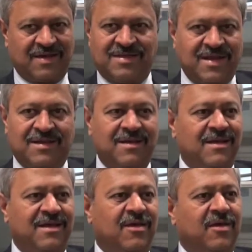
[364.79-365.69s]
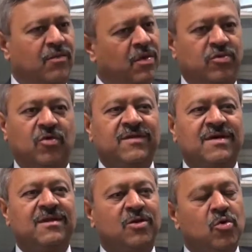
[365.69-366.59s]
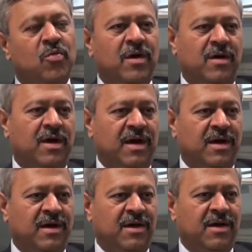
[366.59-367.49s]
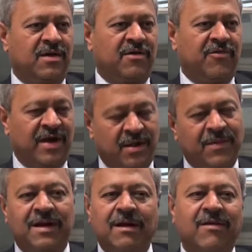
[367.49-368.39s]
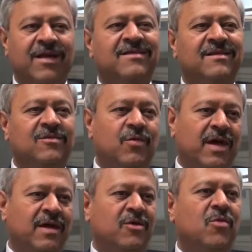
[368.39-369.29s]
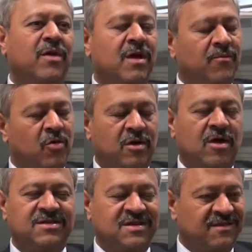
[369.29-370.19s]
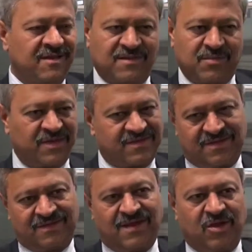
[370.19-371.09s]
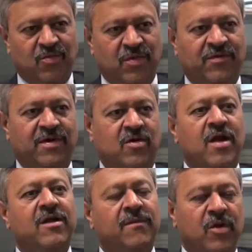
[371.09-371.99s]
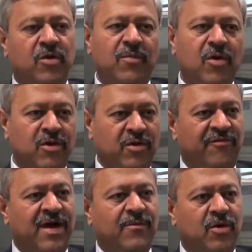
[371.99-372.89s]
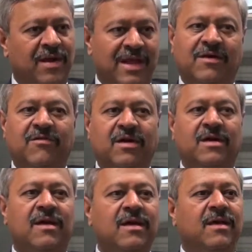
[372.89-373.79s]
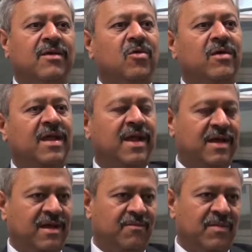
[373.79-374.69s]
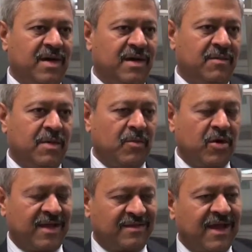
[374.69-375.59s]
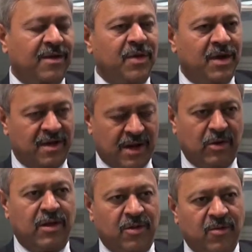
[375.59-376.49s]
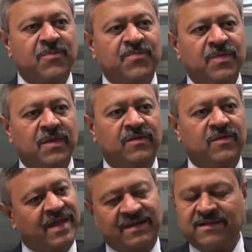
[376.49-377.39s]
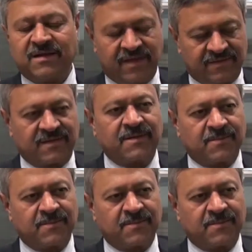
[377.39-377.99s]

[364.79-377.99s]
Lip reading: I think those are the two fundamental reasons why you become more conscious as a business, that you contribute more, you're far more relevant, you create a more excitement around you. So that's the reason.